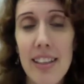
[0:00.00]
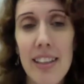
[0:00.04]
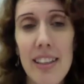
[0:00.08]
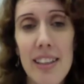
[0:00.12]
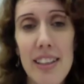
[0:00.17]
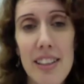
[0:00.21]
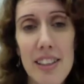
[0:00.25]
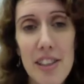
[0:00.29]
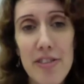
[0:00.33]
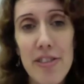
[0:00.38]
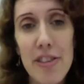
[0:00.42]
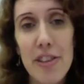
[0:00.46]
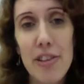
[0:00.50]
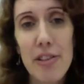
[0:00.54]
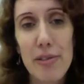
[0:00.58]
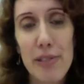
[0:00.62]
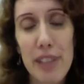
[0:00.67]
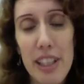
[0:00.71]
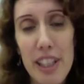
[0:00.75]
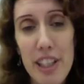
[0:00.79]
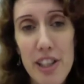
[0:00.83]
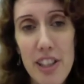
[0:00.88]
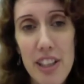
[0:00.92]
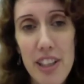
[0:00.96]
in different
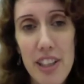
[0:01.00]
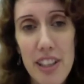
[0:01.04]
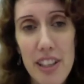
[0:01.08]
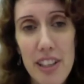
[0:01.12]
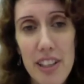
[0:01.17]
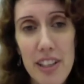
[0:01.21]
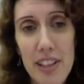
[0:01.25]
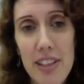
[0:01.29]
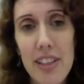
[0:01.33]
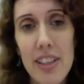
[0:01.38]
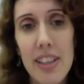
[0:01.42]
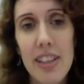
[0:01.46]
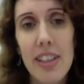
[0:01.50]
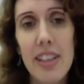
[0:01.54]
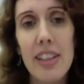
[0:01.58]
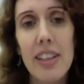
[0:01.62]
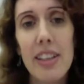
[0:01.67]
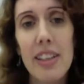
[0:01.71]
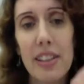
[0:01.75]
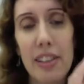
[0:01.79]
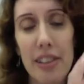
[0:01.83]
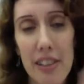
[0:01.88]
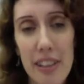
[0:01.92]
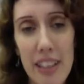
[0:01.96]
regions,
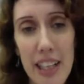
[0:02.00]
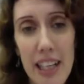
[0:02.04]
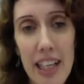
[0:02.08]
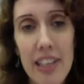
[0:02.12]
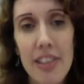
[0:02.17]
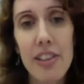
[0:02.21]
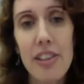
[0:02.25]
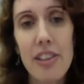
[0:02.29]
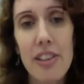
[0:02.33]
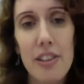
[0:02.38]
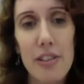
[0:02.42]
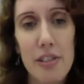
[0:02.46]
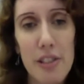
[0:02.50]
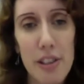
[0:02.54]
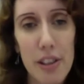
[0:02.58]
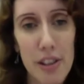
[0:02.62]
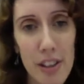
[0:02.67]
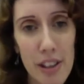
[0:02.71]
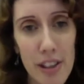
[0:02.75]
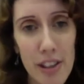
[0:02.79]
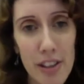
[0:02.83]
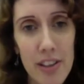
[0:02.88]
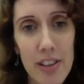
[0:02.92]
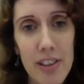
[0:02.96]
in Hokkaido,
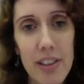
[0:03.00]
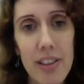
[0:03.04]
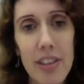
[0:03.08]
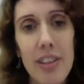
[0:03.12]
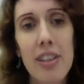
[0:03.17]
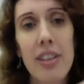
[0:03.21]
Tohoku,